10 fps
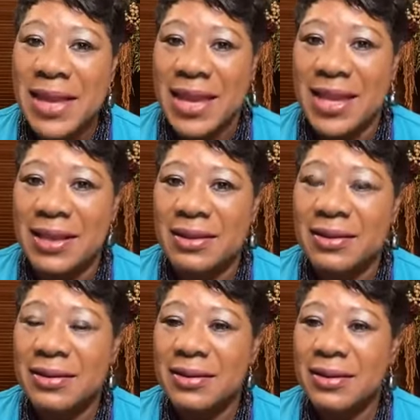me.
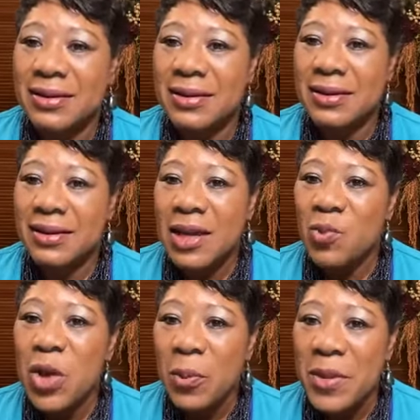
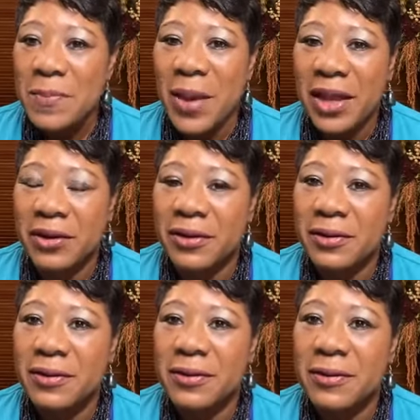It will be better.